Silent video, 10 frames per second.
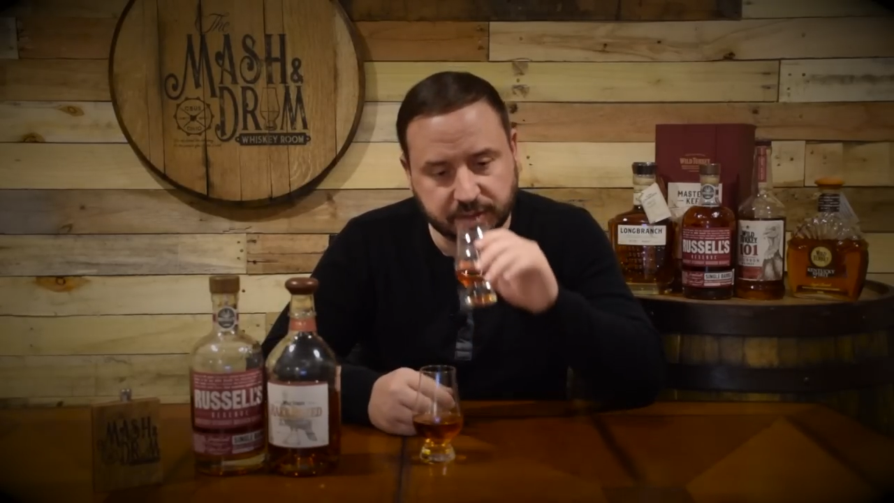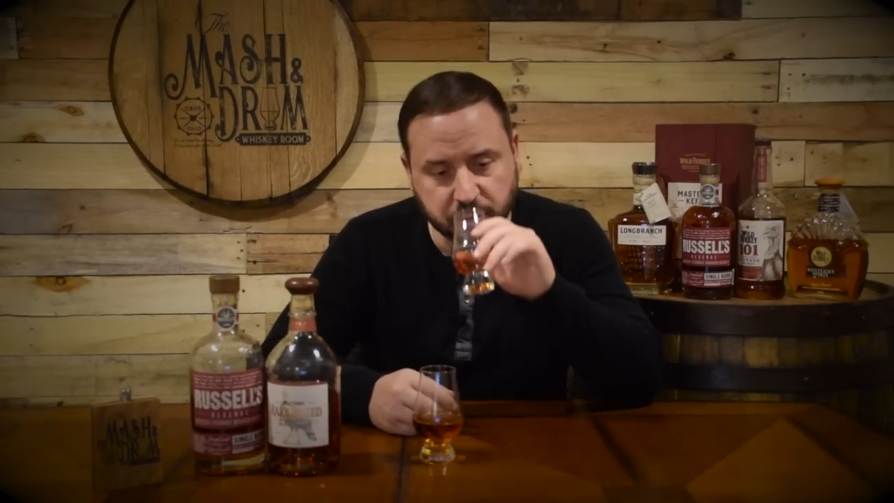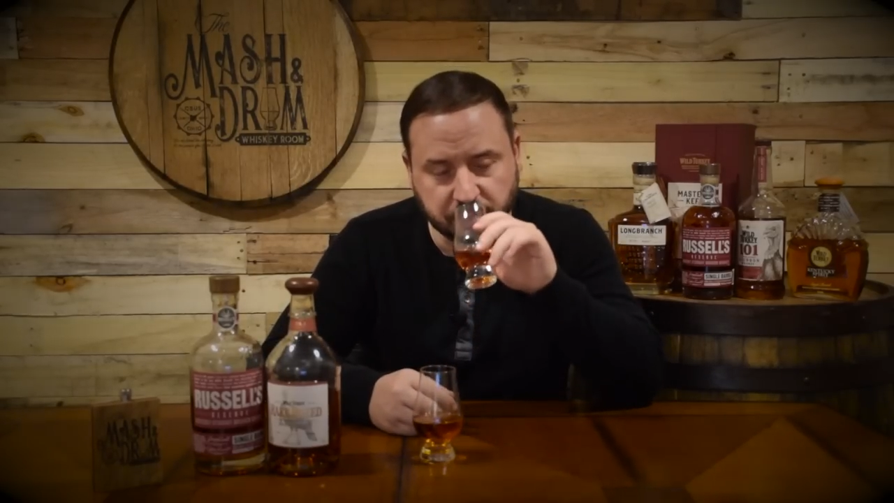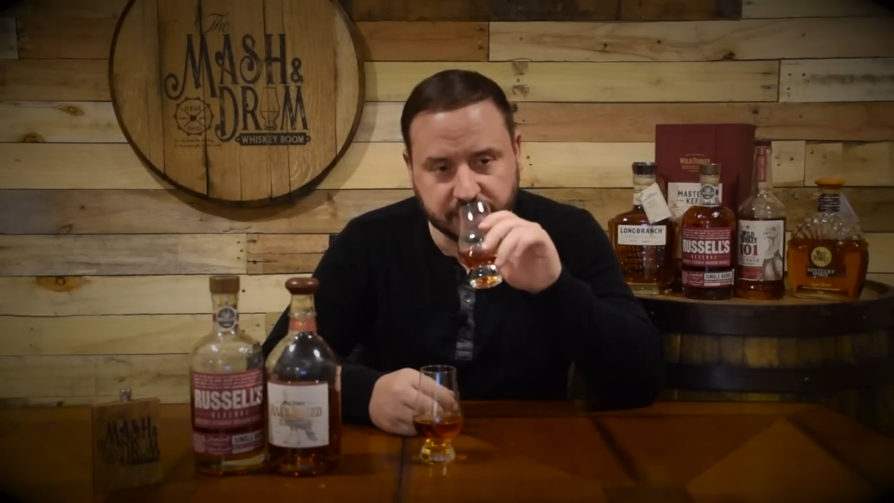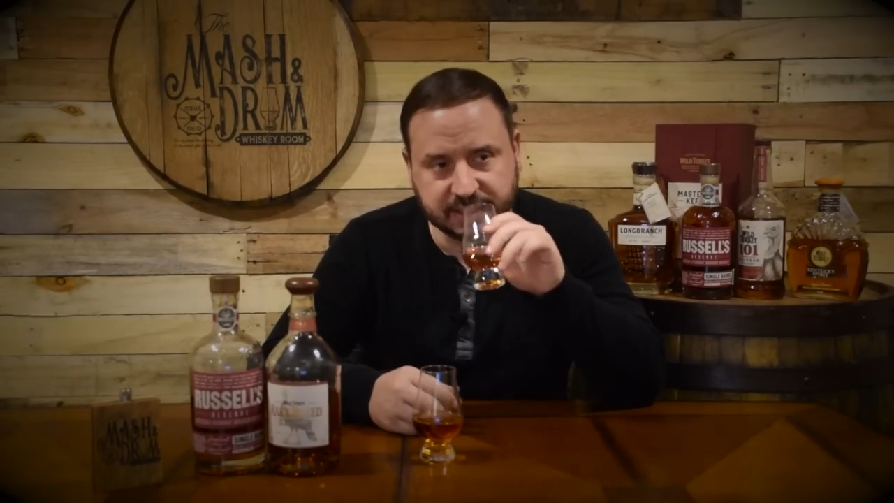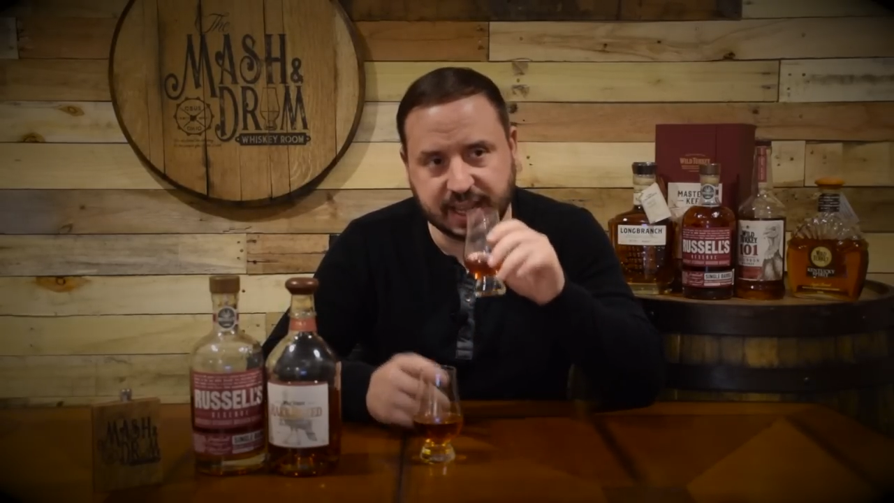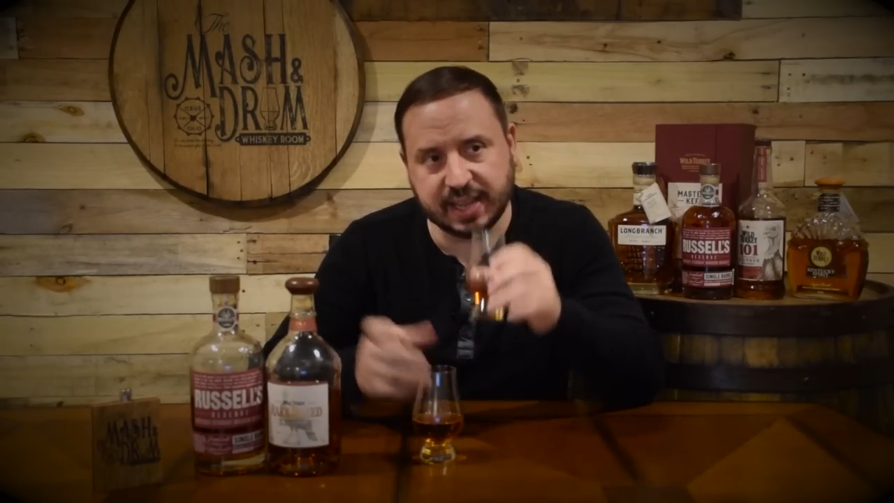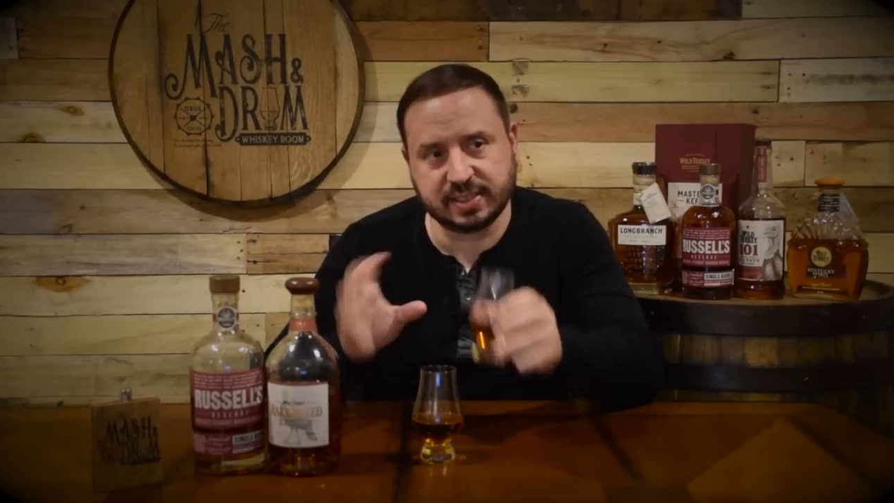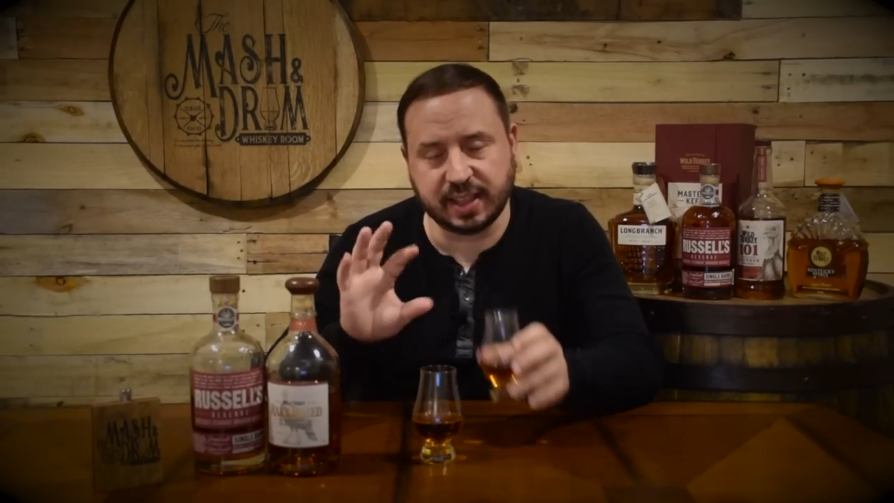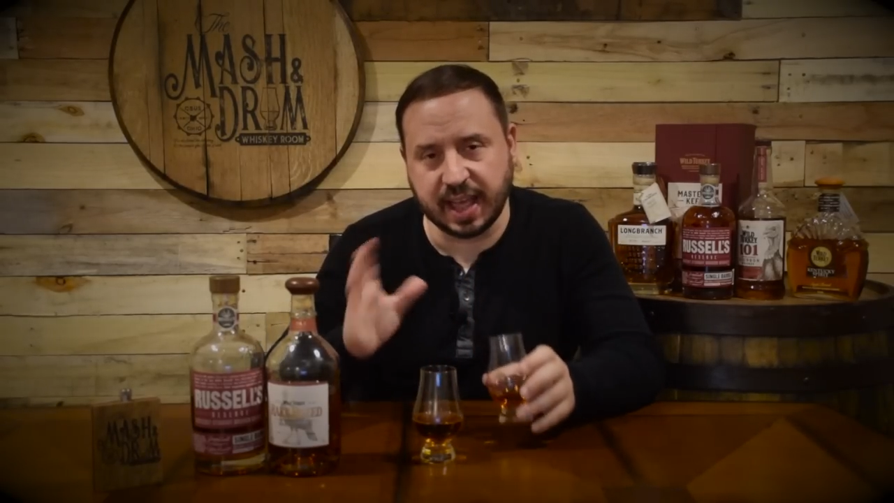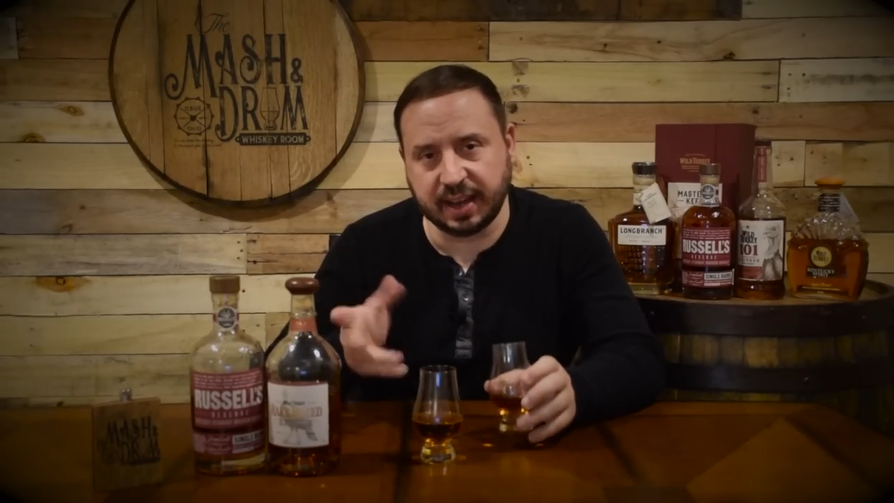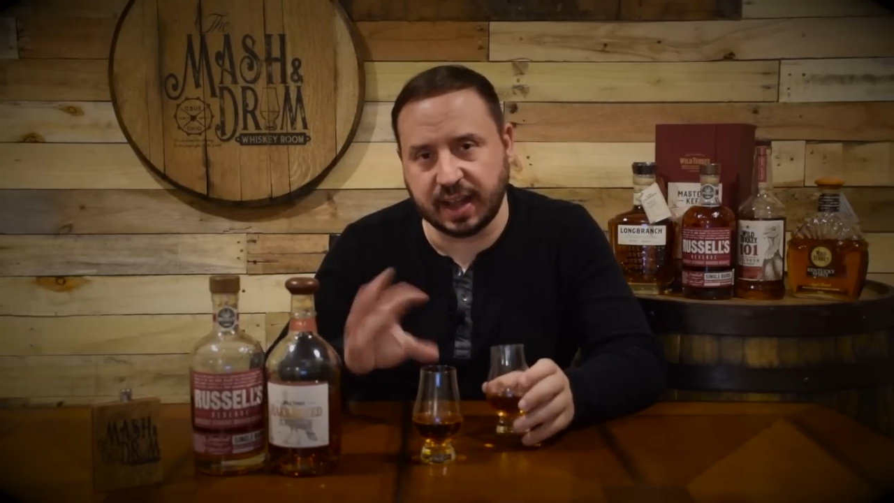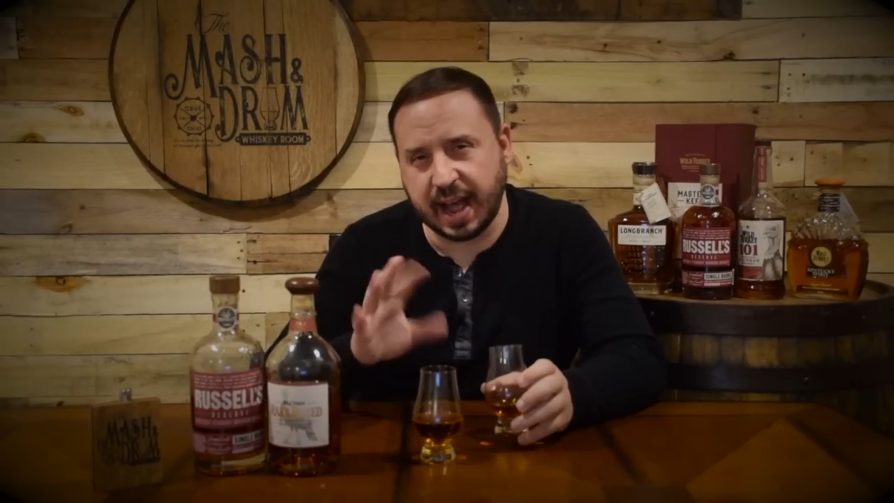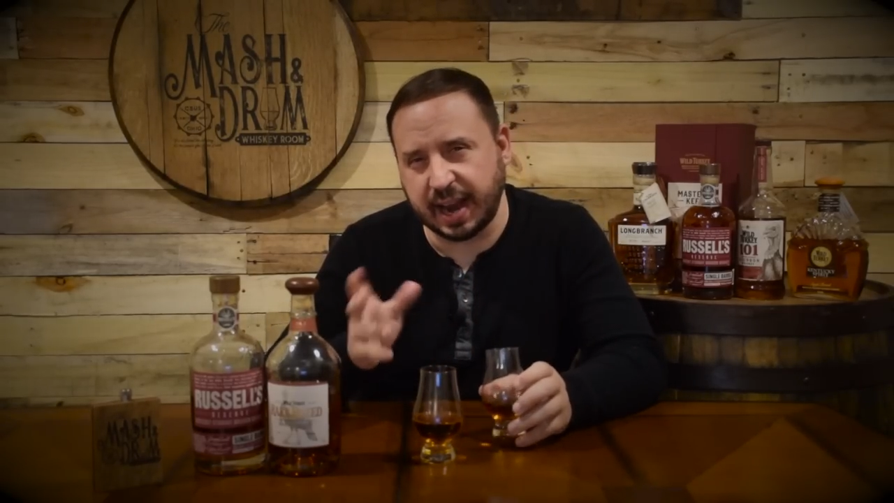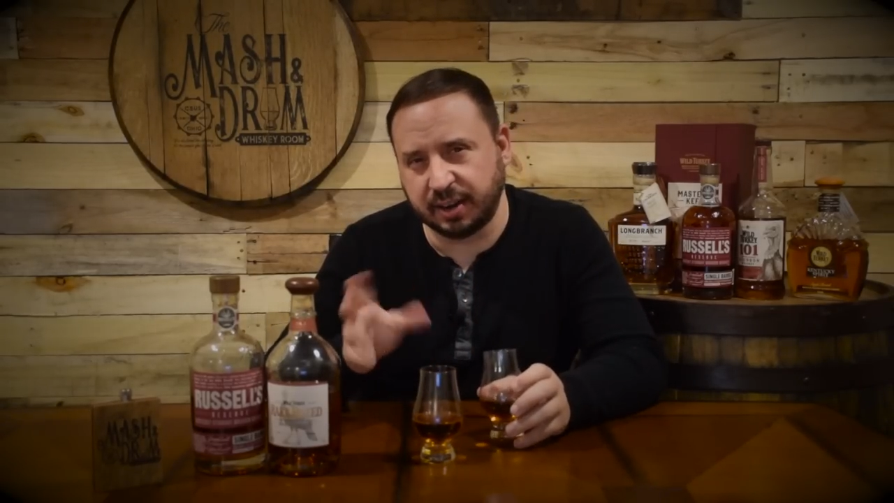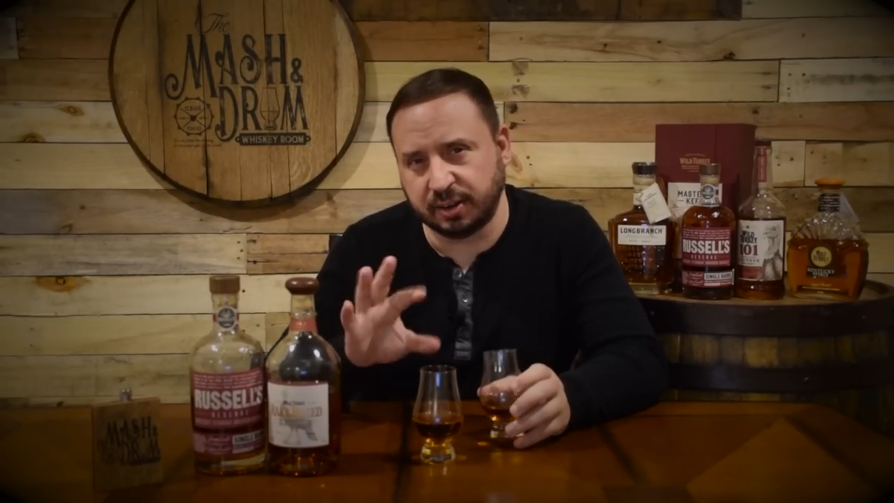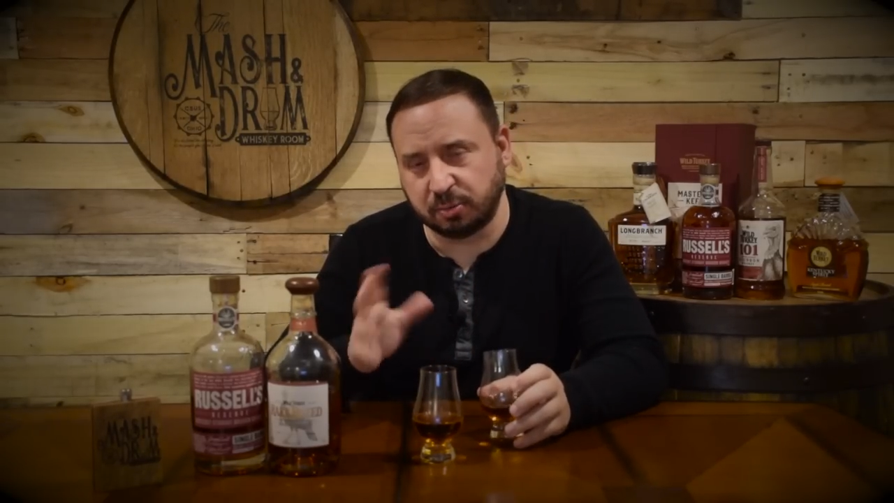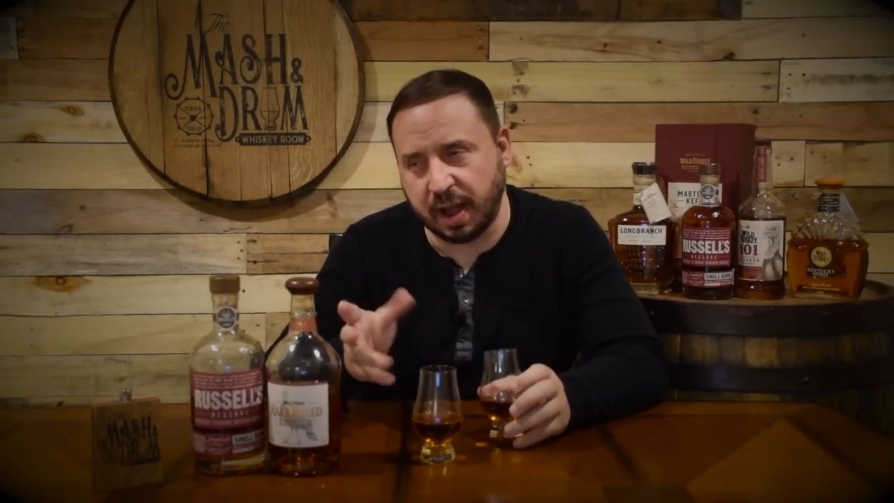You really taste that higher